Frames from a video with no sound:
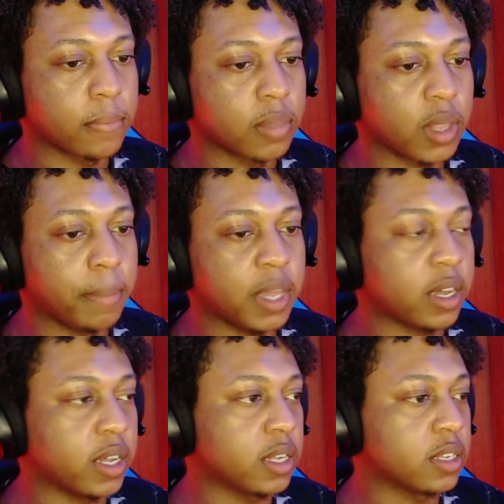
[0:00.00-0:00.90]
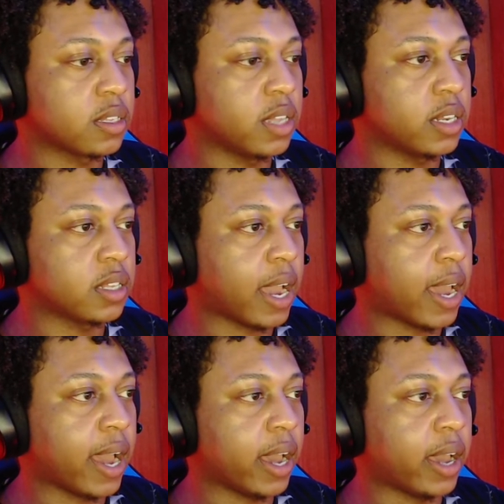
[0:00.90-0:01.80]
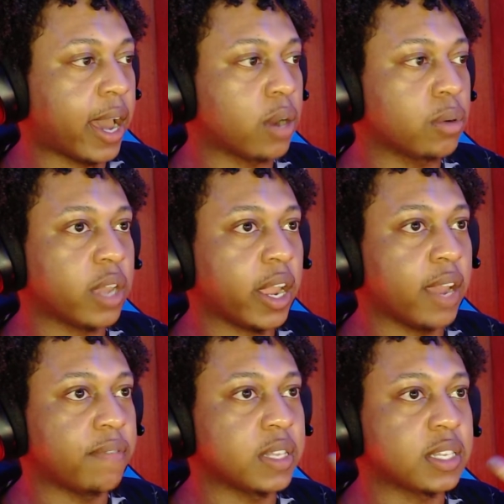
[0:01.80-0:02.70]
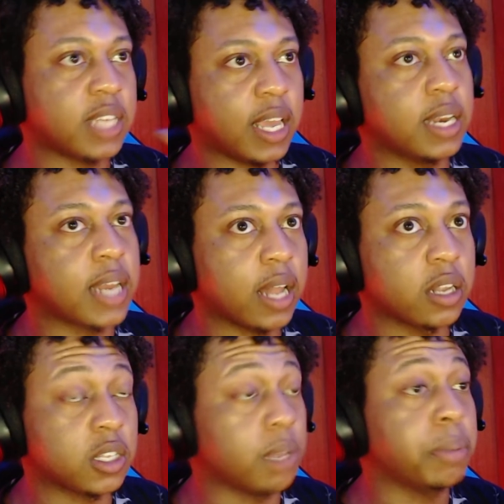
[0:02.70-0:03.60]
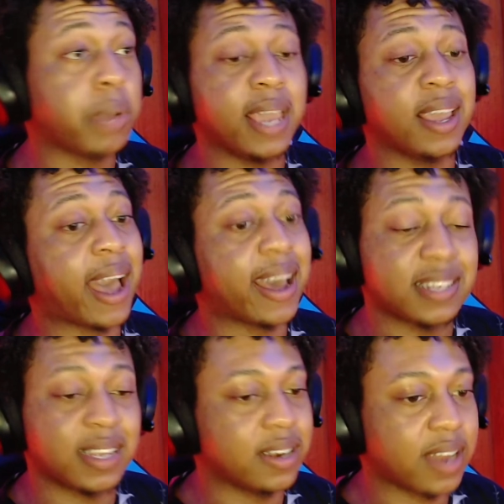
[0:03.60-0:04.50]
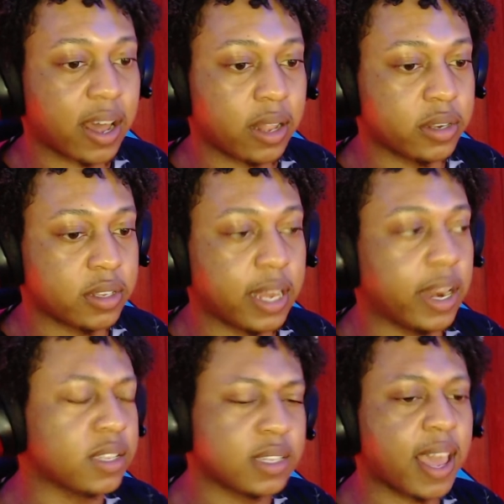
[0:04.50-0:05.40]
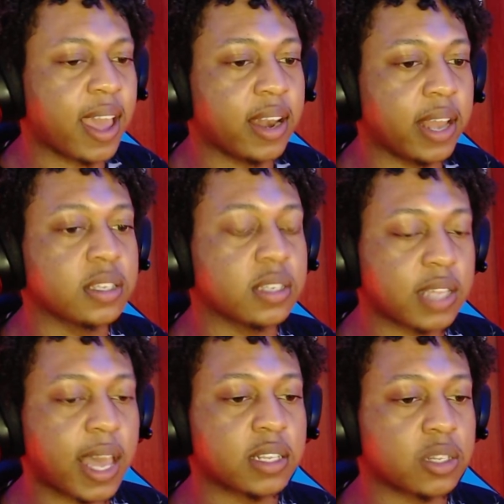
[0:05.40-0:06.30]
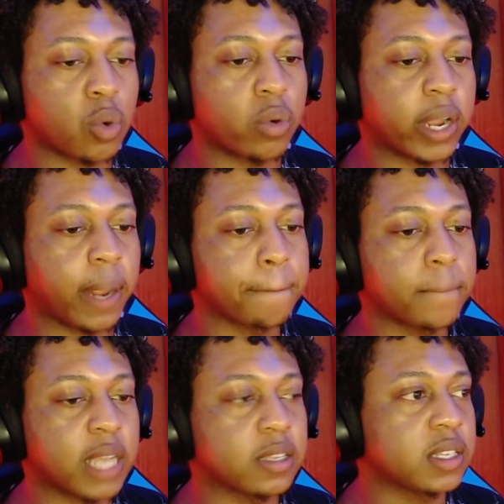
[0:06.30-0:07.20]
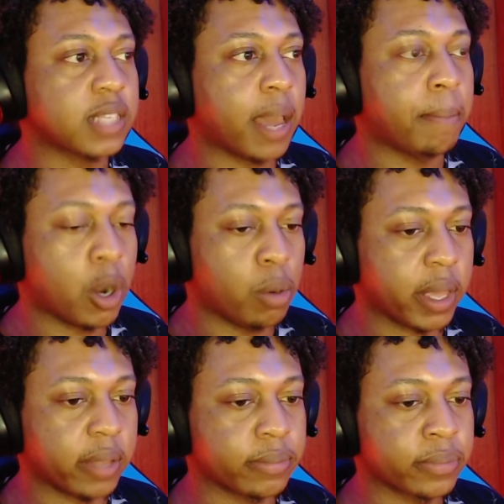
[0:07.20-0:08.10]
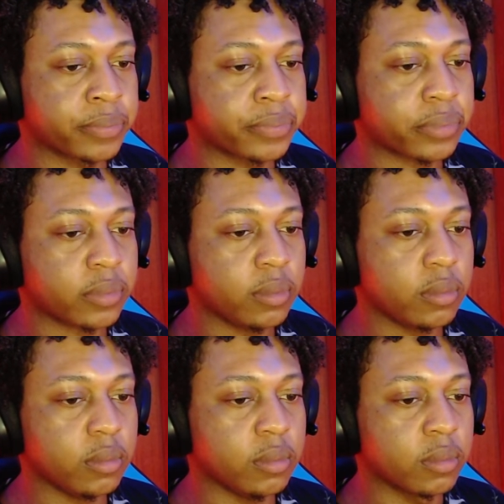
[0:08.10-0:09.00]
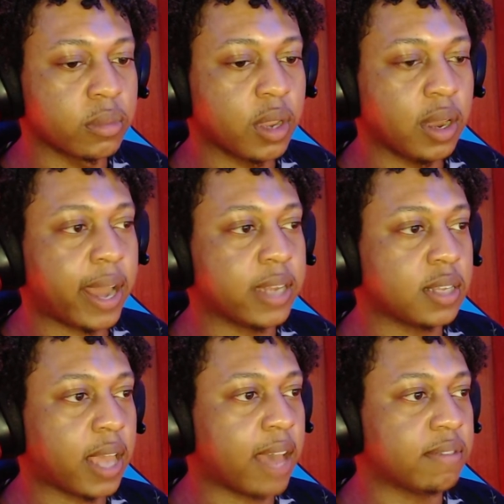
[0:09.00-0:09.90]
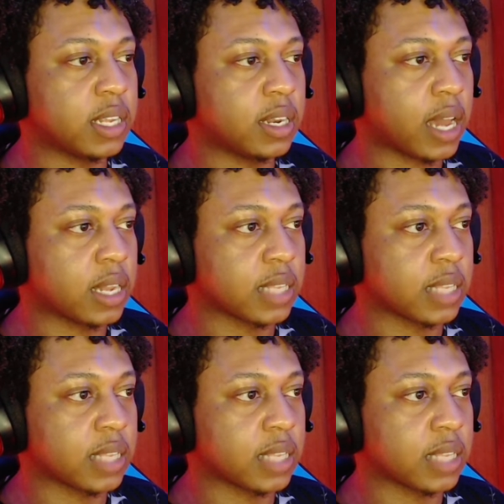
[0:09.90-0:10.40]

because I don't care if it's $10. Some people ain't got $10, and that's sad. That's a sad story. That's a sad moment not to have $10.